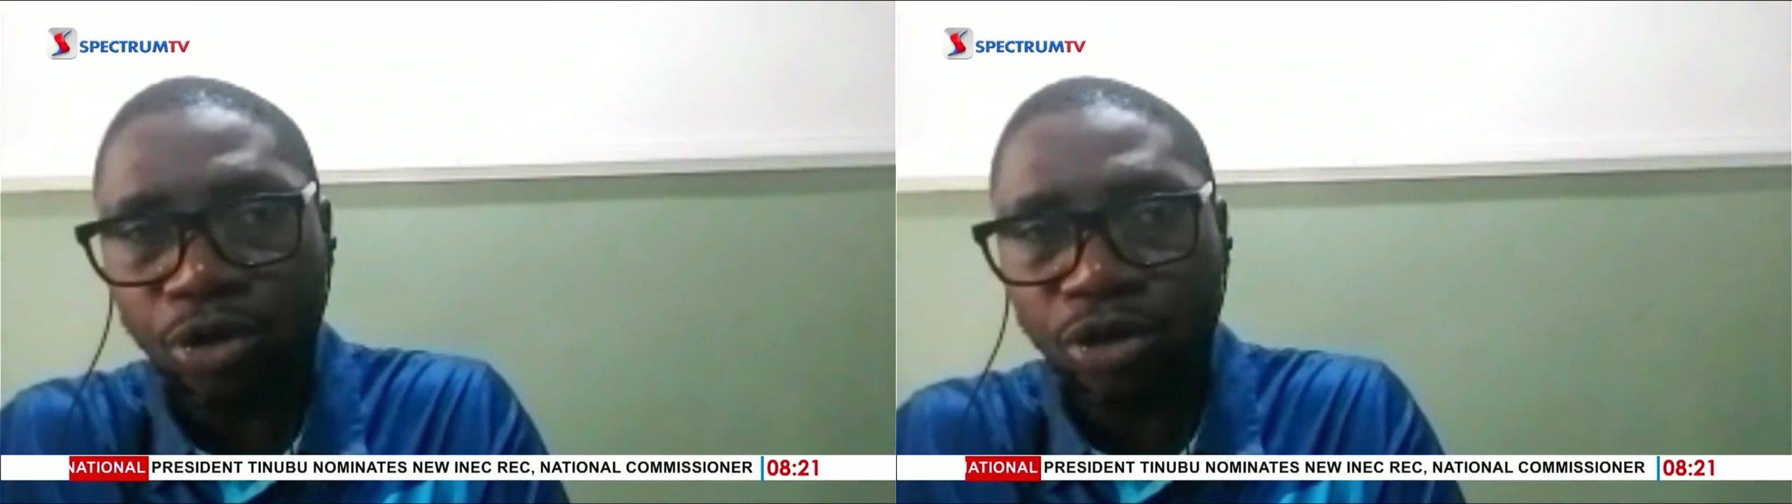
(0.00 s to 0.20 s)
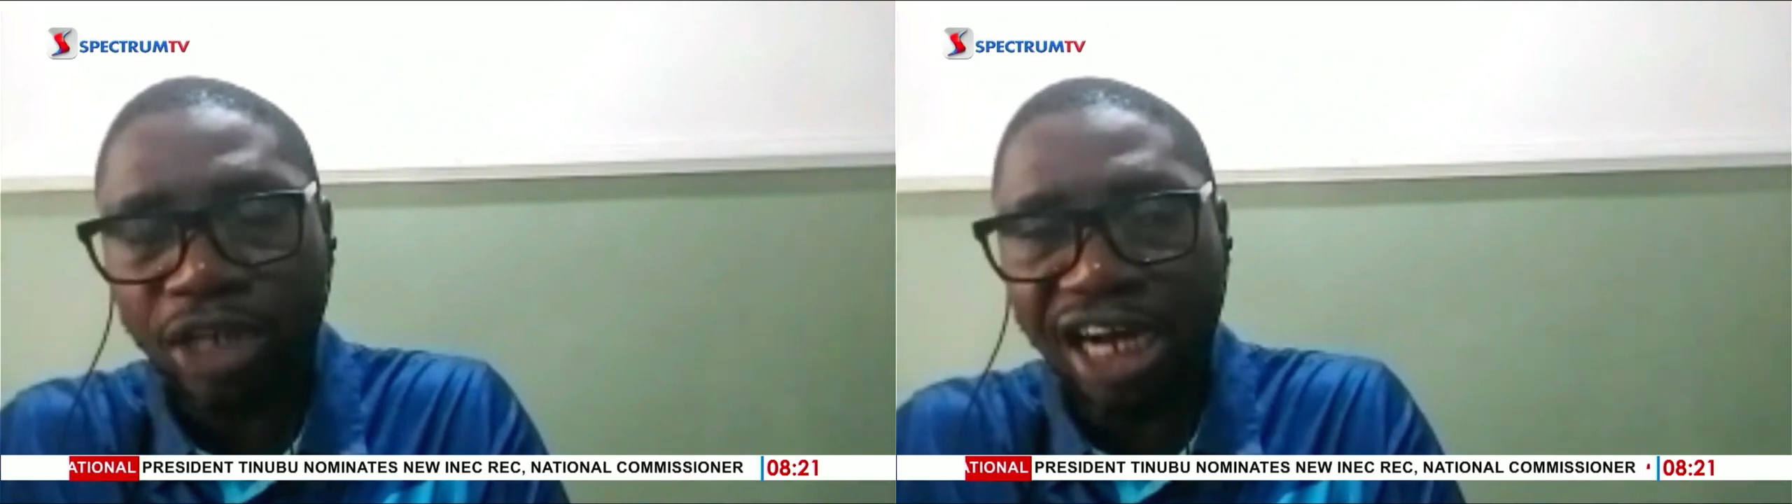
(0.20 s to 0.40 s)

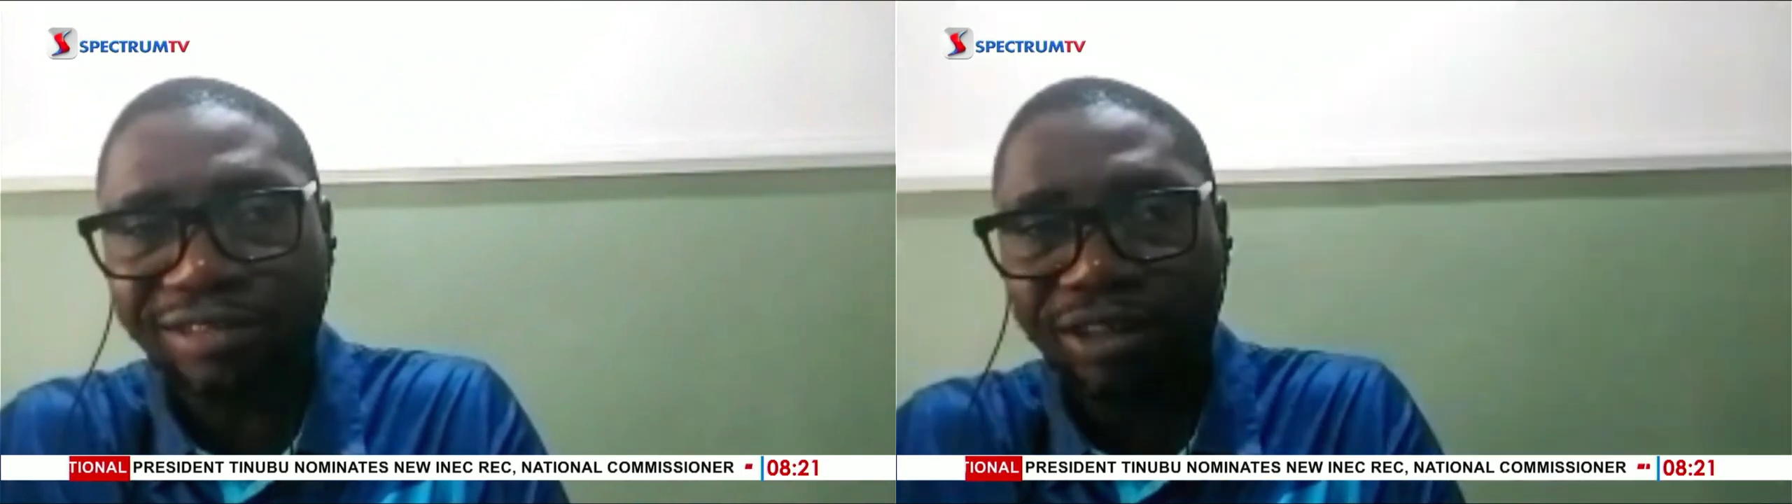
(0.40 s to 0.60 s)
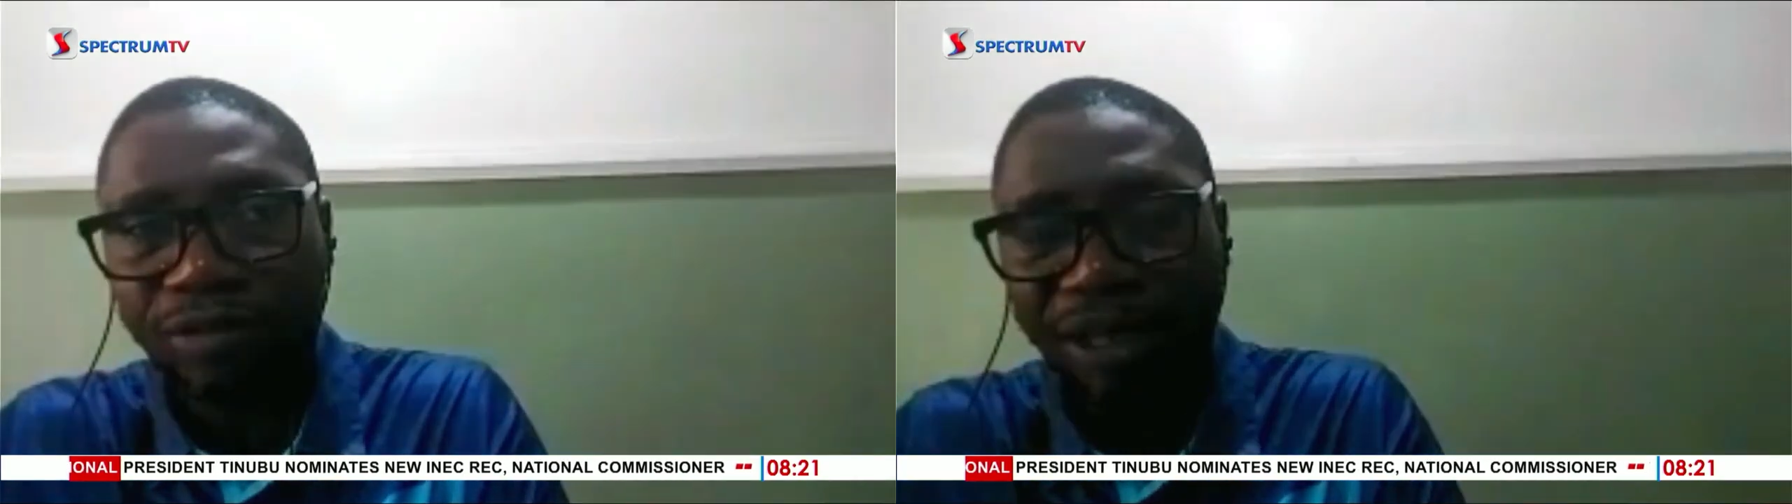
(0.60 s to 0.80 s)
passing
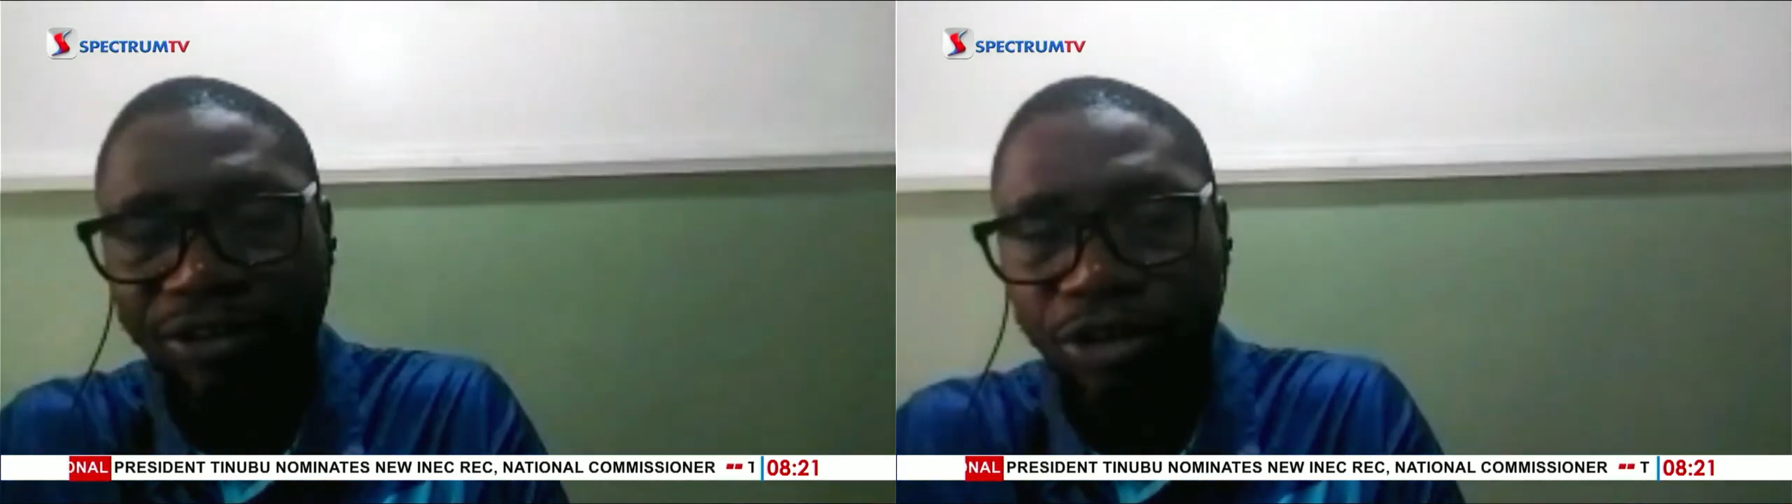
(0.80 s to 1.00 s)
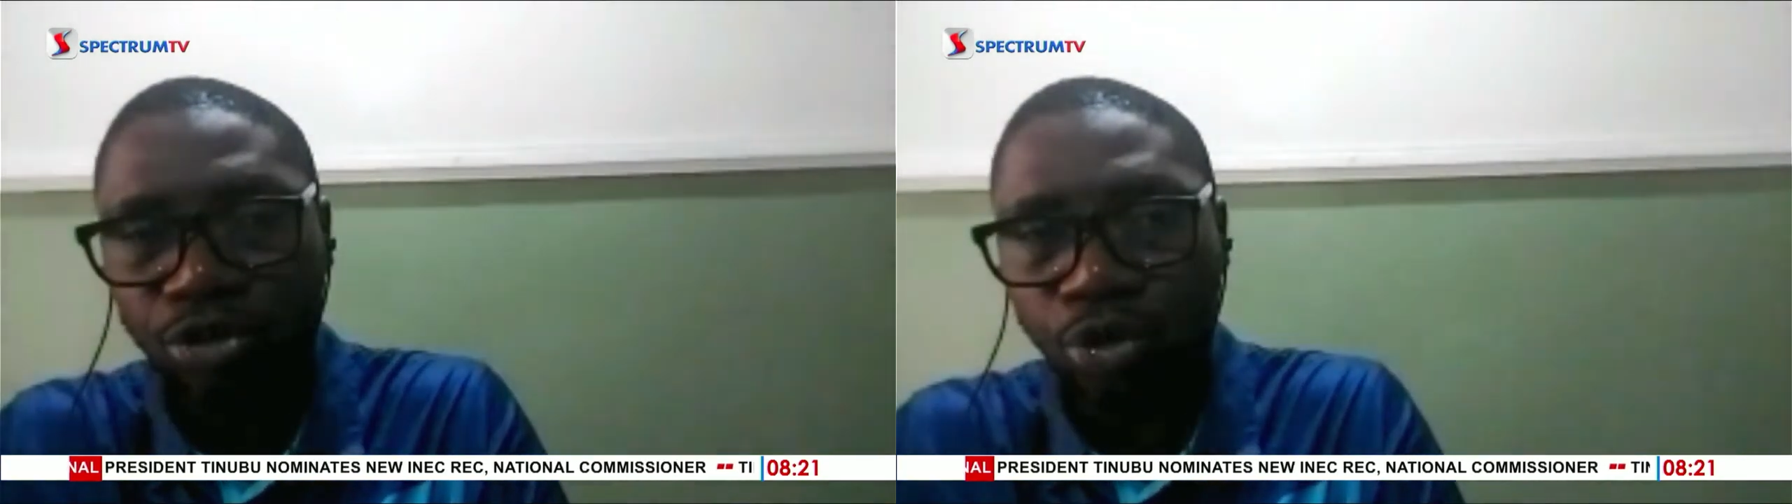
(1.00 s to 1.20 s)
through the Itu